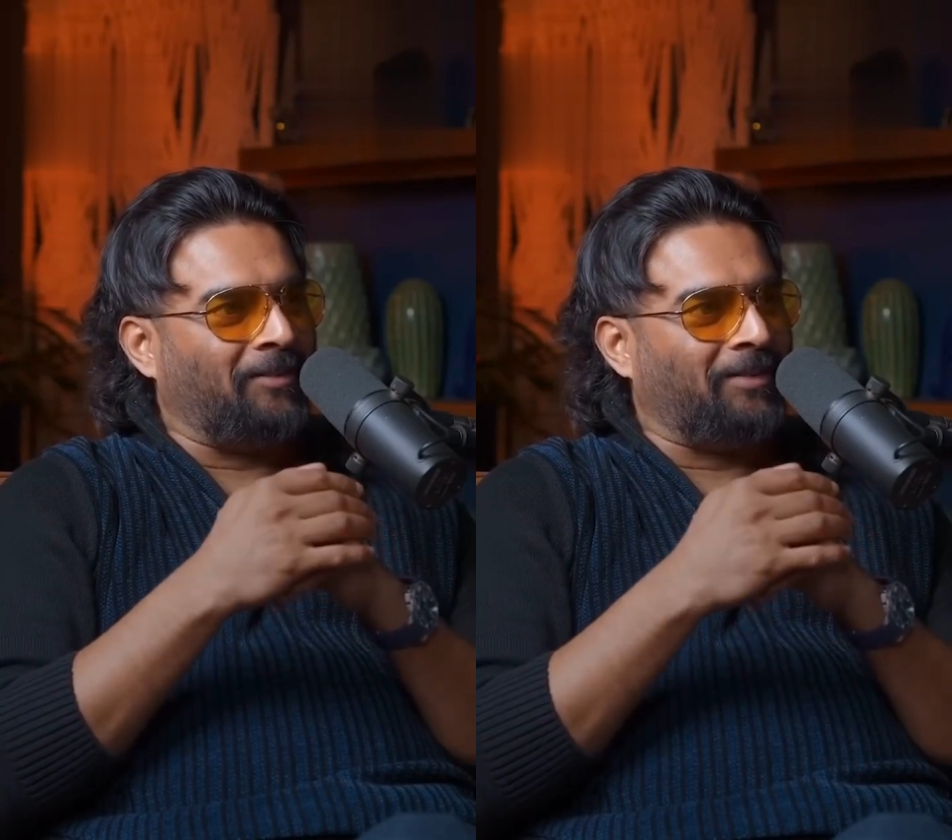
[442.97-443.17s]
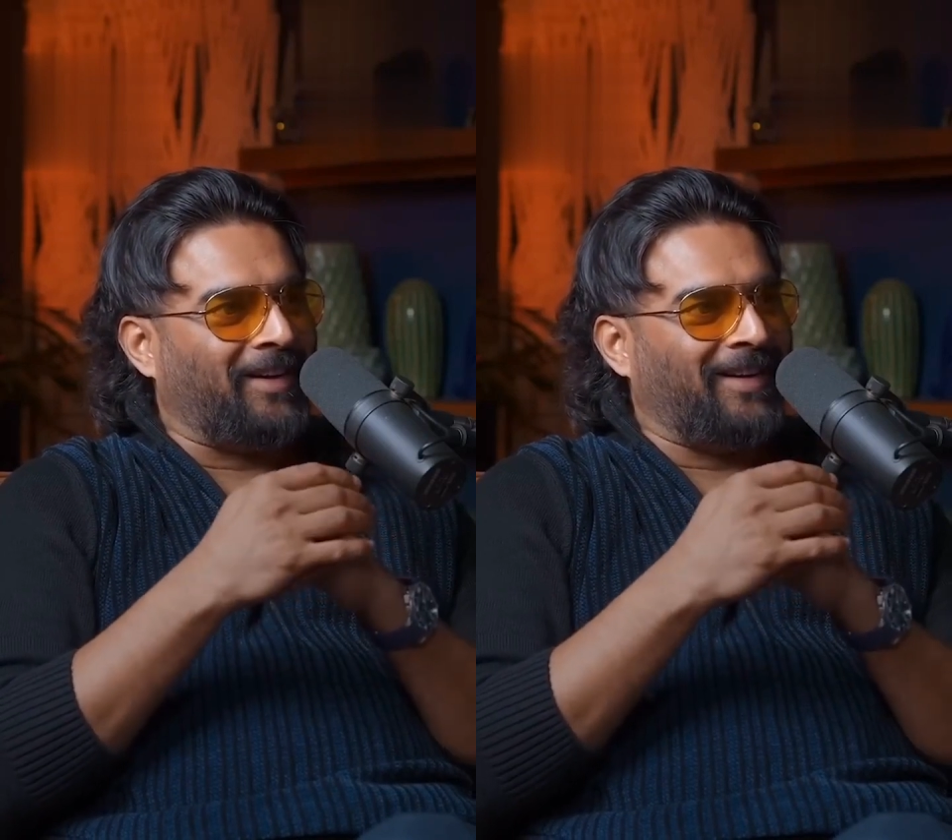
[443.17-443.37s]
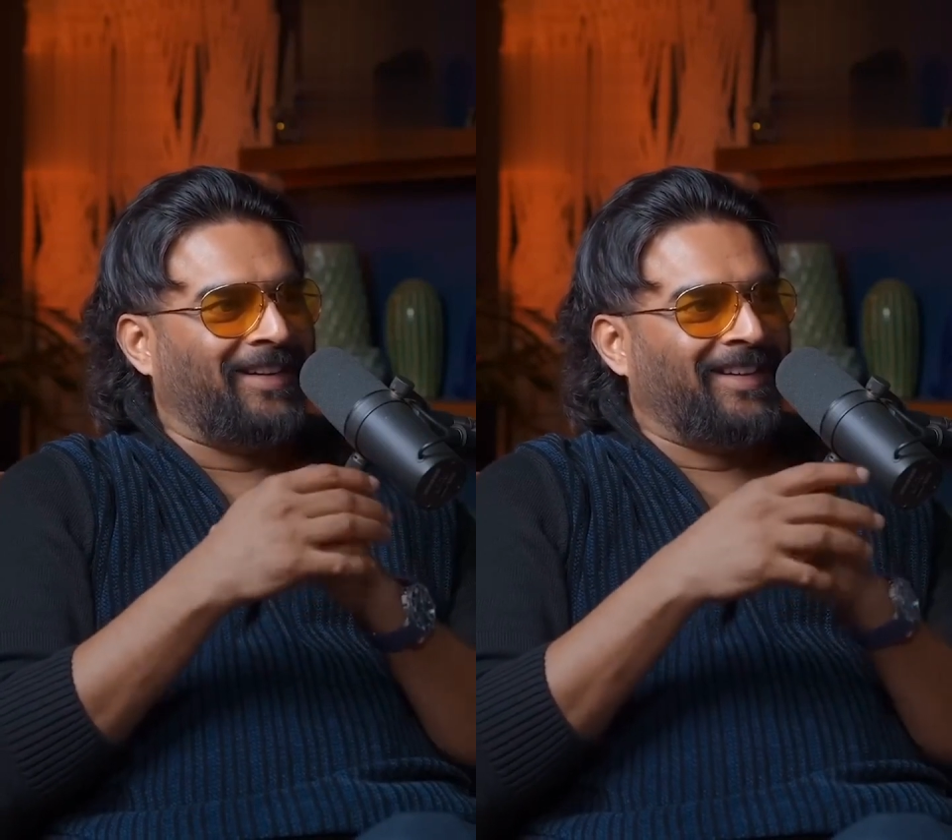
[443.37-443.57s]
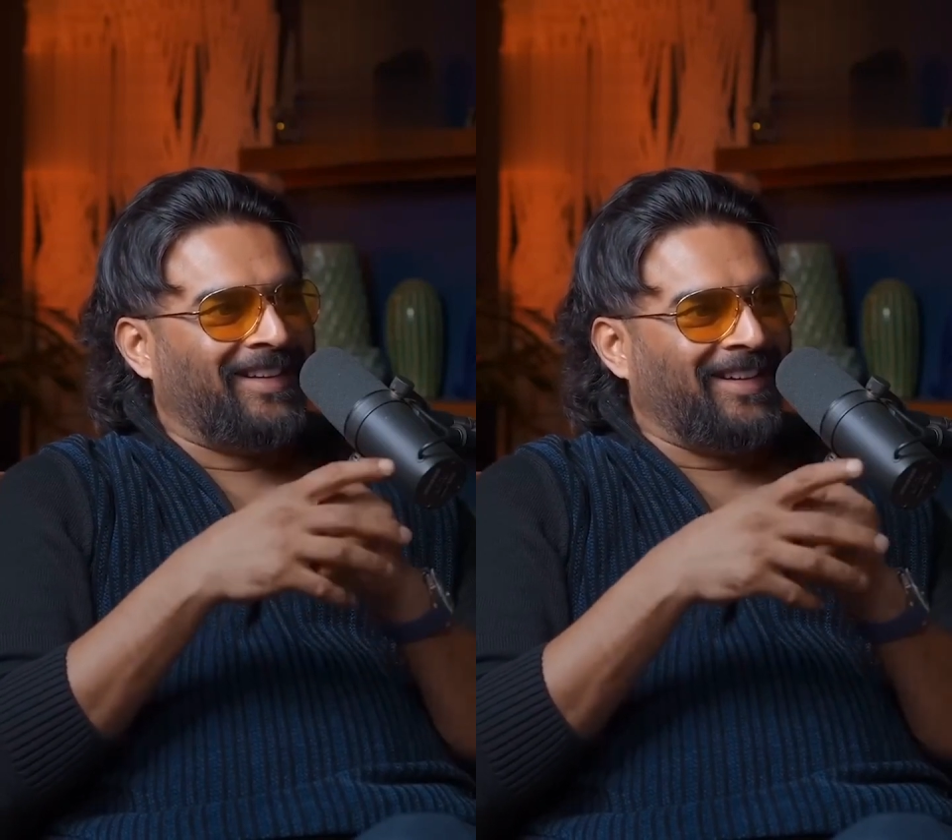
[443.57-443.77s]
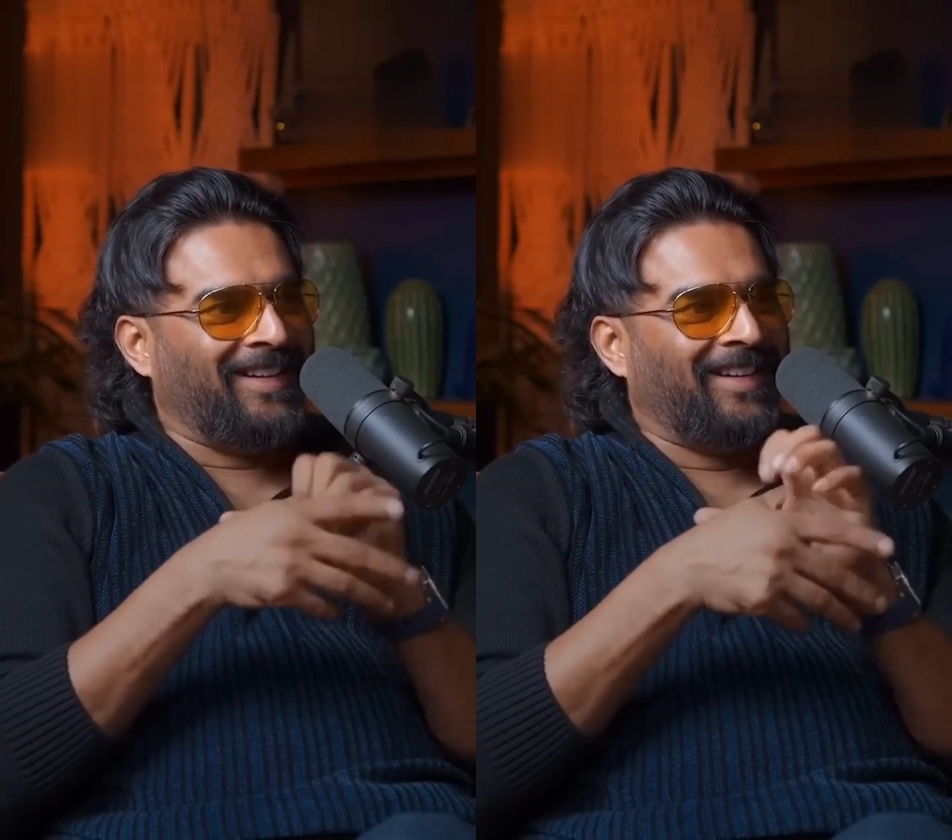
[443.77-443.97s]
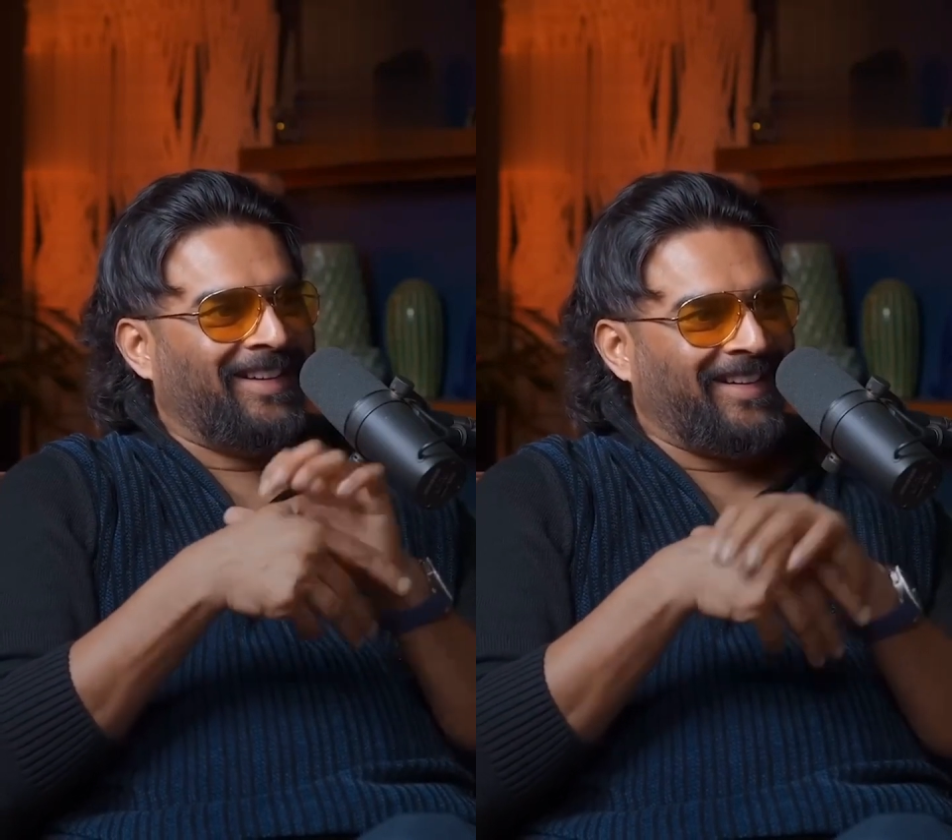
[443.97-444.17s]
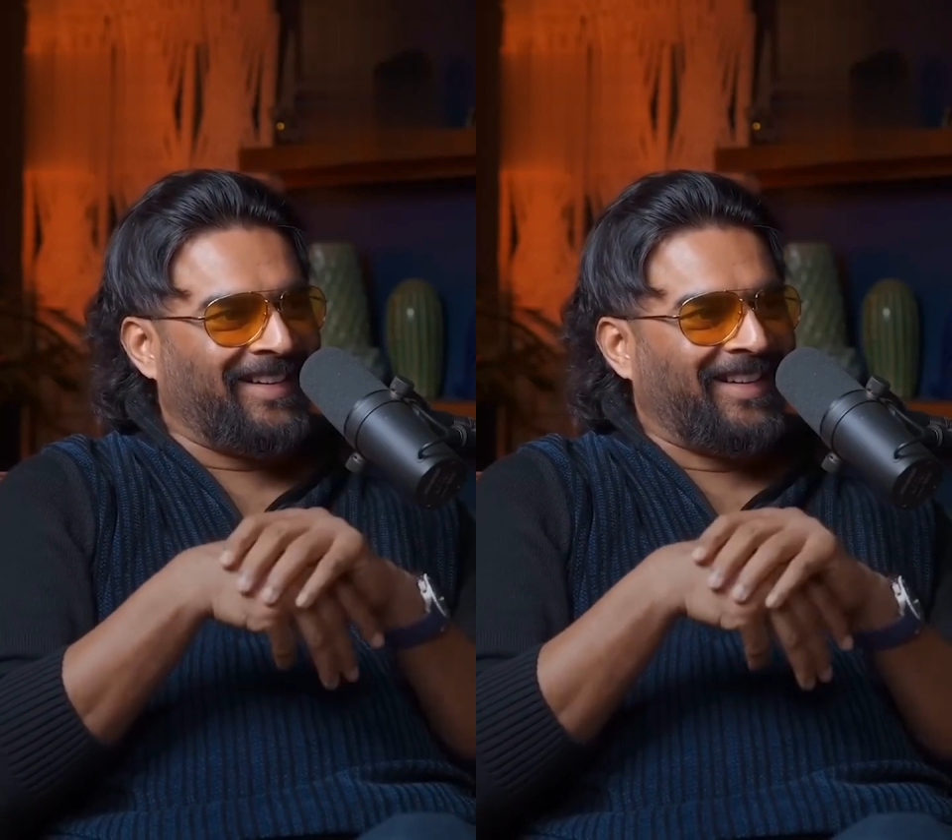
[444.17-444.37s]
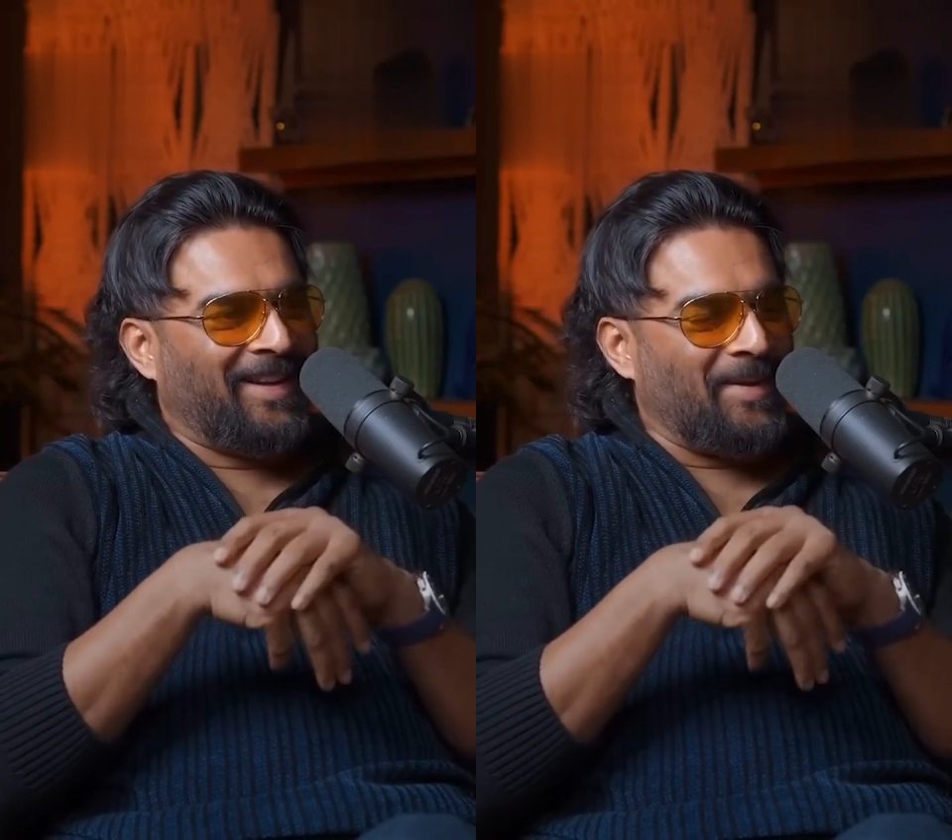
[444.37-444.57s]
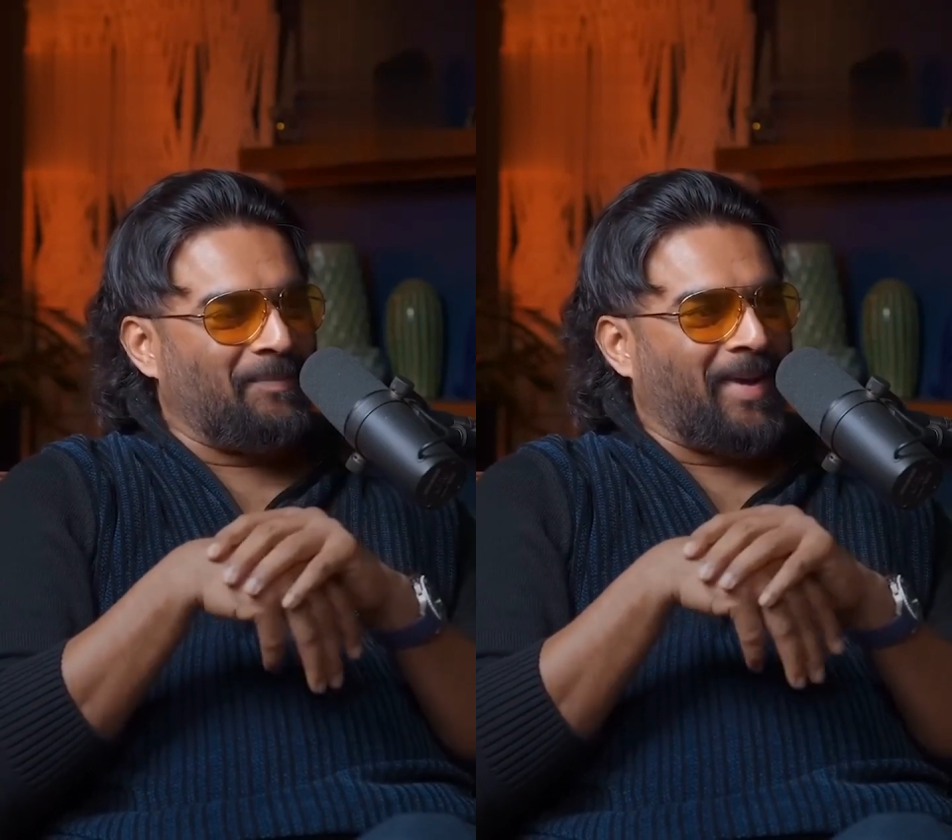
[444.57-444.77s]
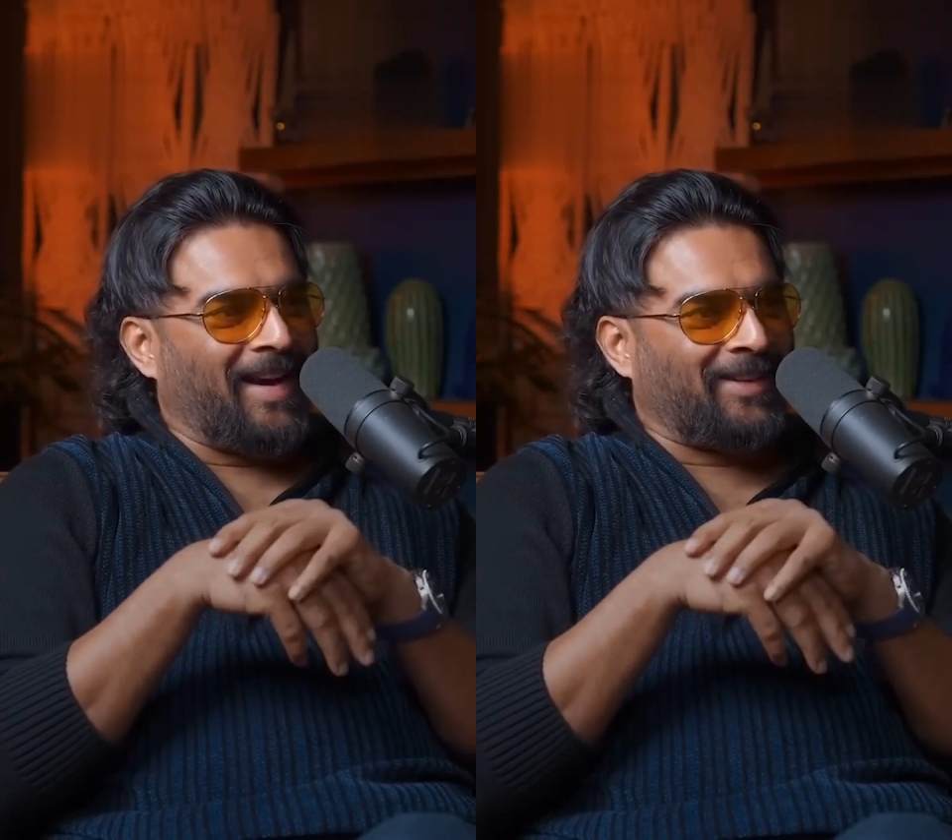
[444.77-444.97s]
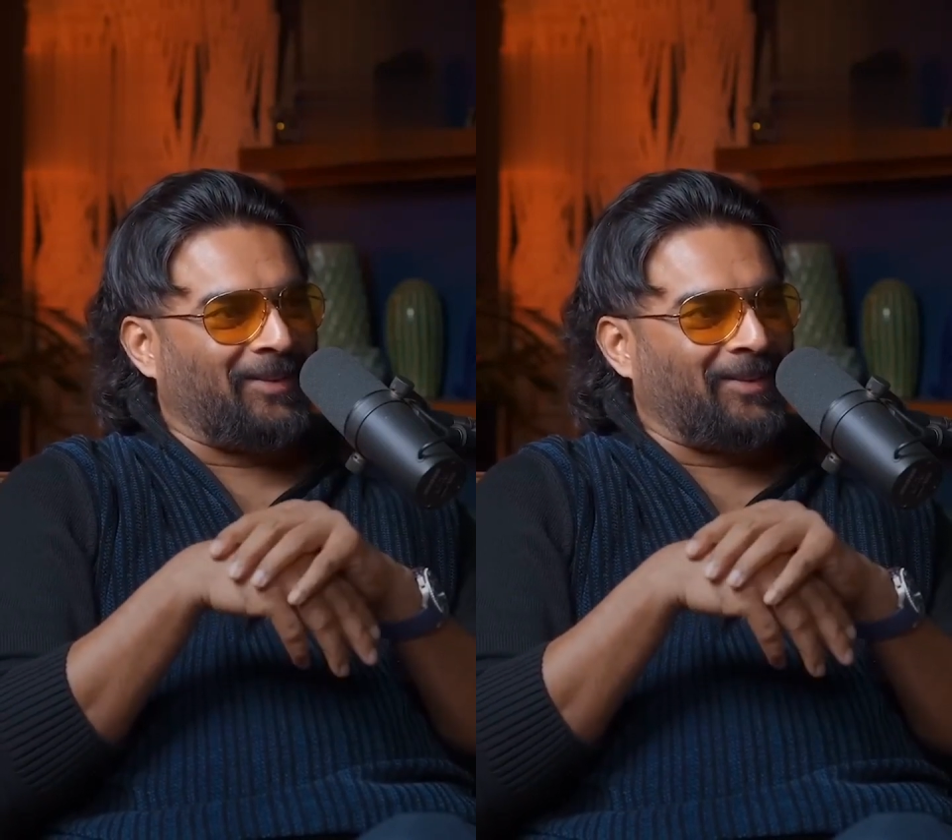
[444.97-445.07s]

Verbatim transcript: different impact